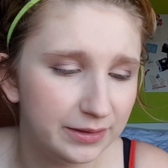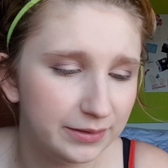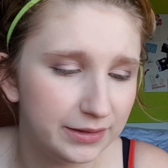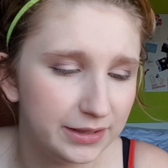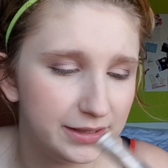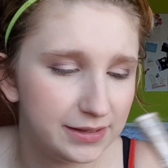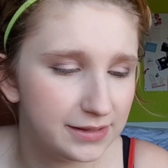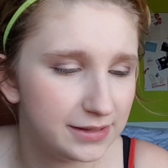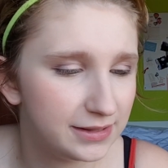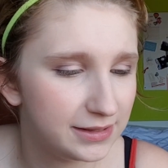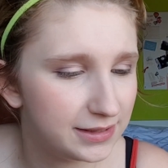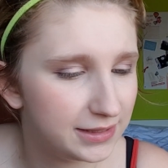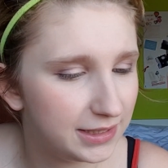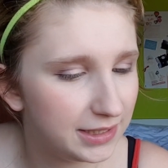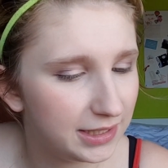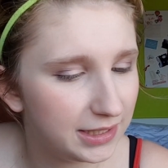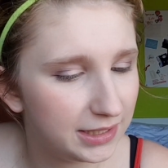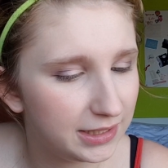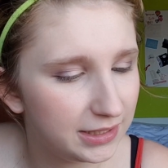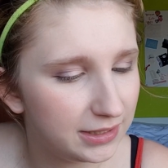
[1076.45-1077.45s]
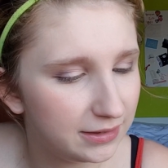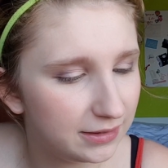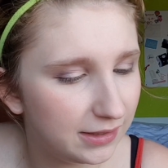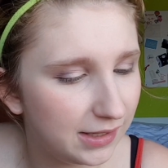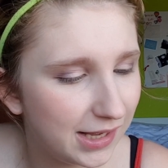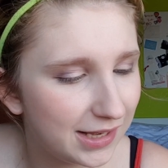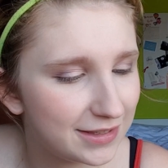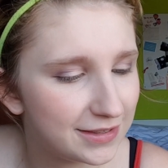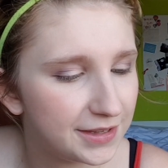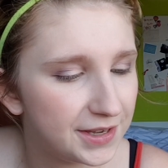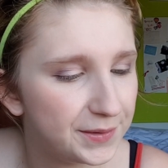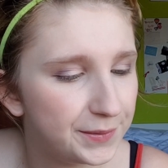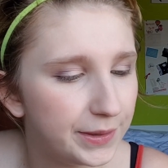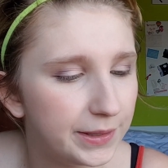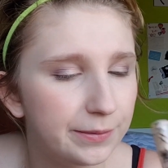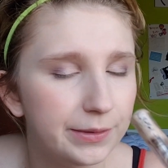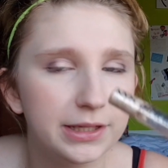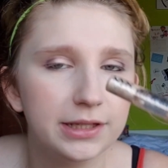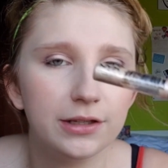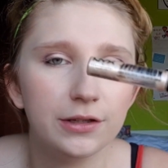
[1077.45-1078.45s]
This is the NYX
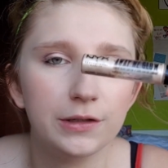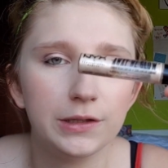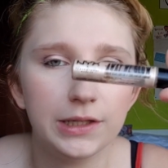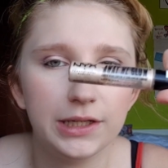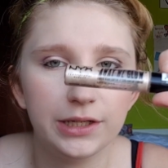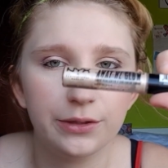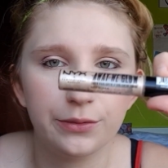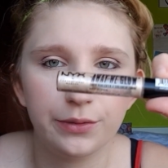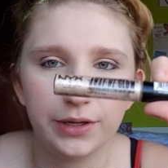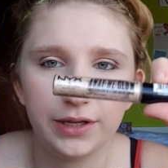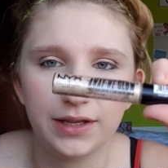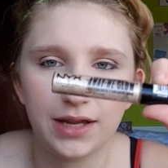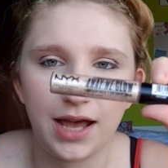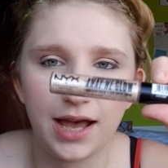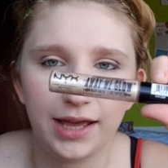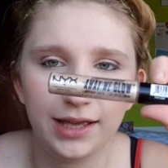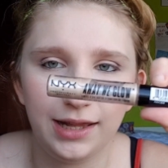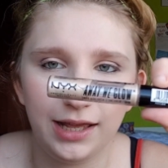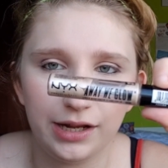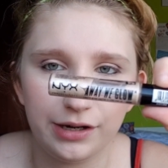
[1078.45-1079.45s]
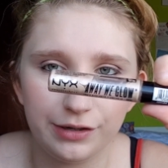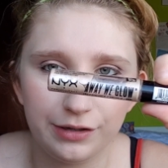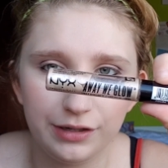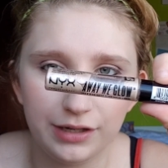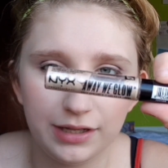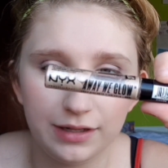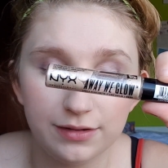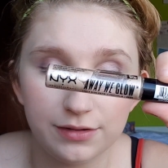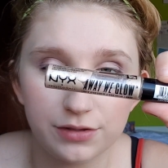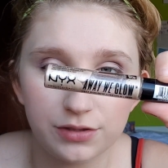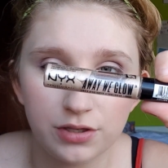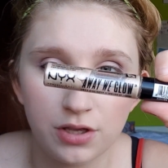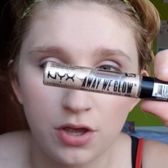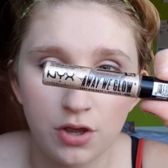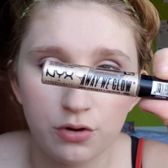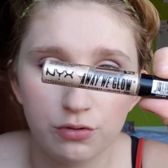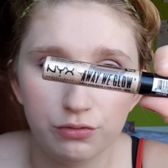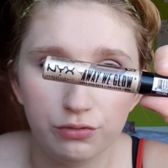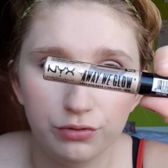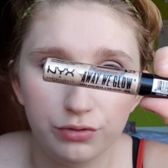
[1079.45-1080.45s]
Away We Glow Liquid Highlighter, and it's
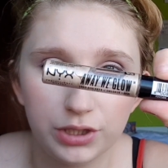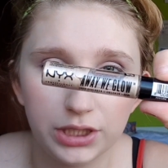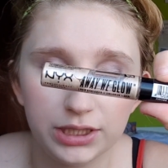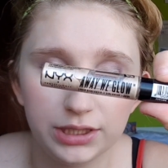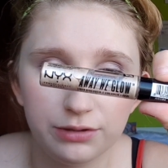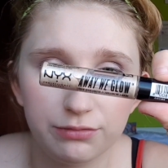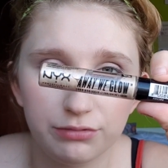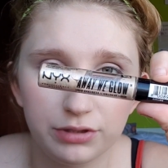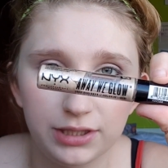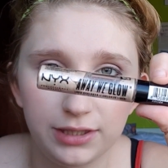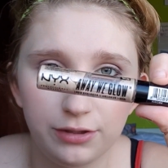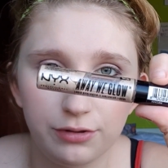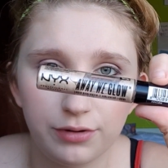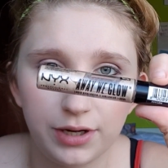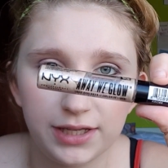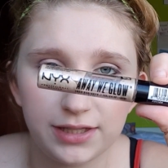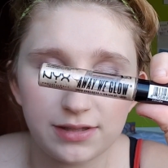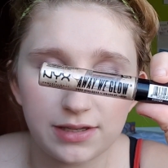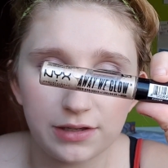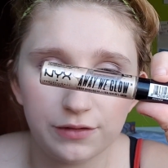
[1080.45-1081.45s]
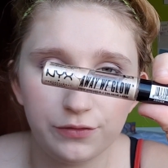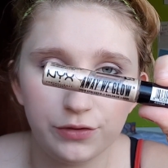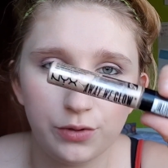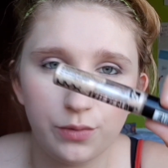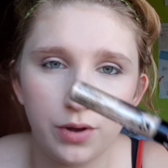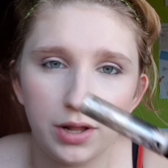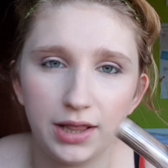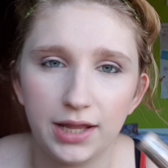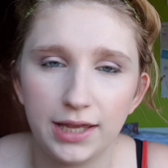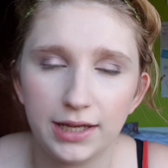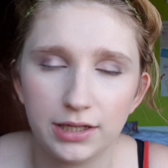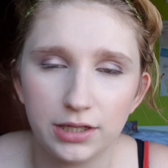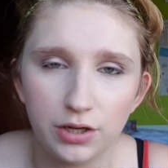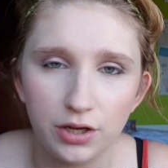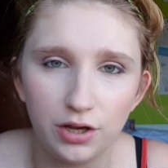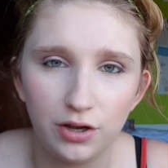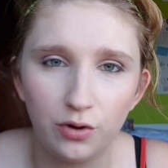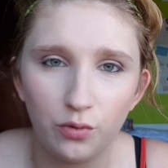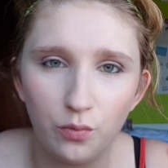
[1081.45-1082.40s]
really, really great if you want like a